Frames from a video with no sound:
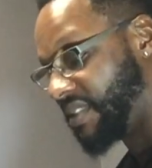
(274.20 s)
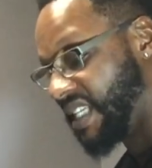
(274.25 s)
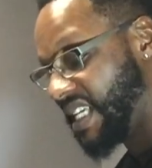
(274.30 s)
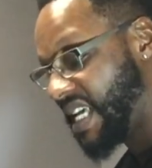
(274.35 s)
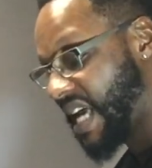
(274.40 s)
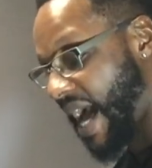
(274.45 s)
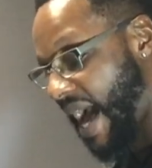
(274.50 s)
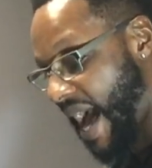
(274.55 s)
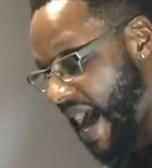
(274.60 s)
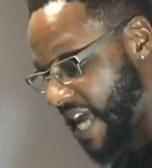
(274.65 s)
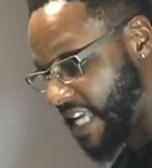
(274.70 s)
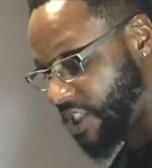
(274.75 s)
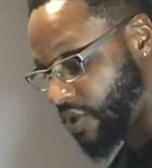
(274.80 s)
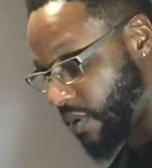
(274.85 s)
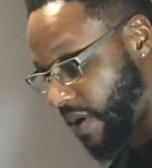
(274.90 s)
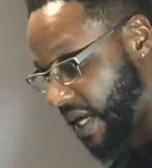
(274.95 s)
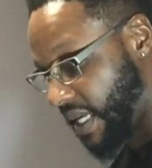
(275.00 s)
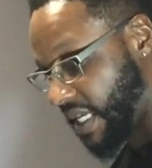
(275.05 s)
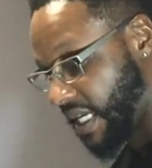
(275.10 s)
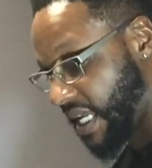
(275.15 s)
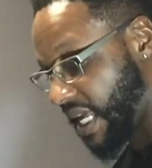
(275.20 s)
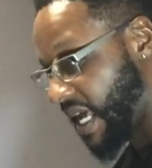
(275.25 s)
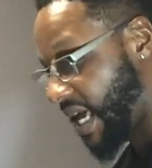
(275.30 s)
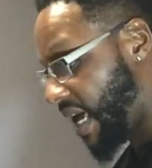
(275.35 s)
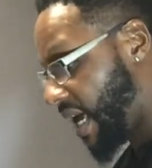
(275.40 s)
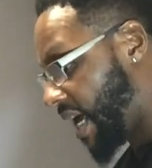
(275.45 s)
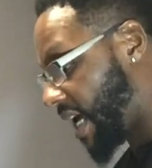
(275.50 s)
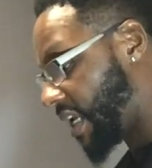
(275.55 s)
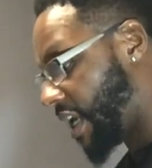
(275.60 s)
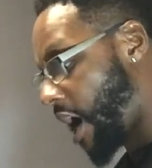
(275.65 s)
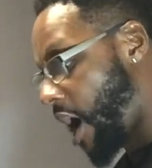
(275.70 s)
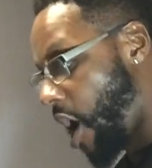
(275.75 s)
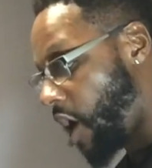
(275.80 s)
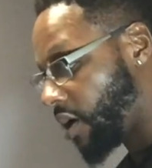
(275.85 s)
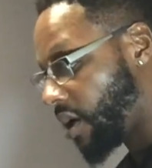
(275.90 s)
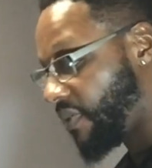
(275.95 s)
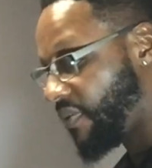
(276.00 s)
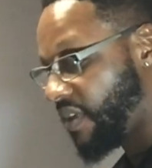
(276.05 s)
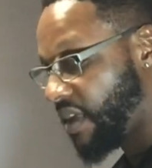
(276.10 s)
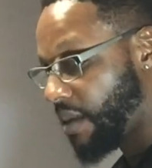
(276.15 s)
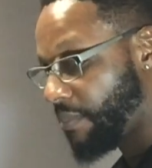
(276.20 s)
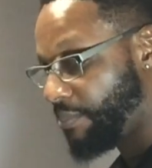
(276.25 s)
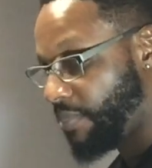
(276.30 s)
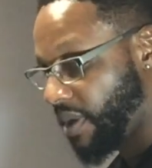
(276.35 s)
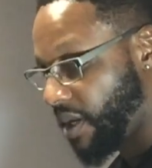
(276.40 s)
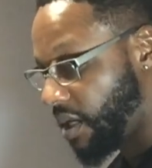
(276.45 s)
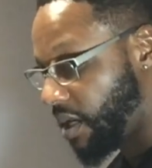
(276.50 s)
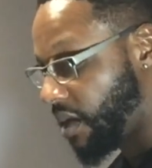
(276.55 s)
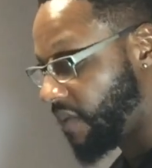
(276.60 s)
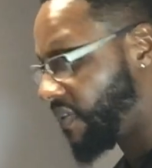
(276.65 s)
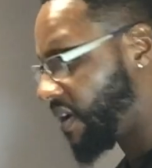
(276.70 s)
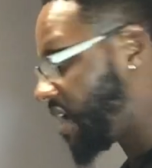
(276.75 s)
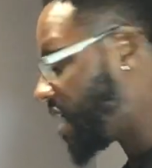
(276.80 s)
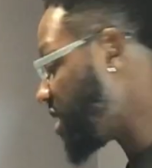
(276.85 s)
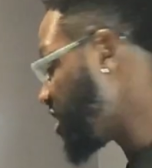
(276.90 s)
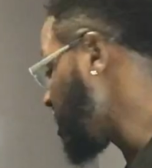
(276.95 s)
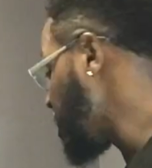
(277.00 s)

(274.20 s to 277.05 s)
dehydrated and all of the above,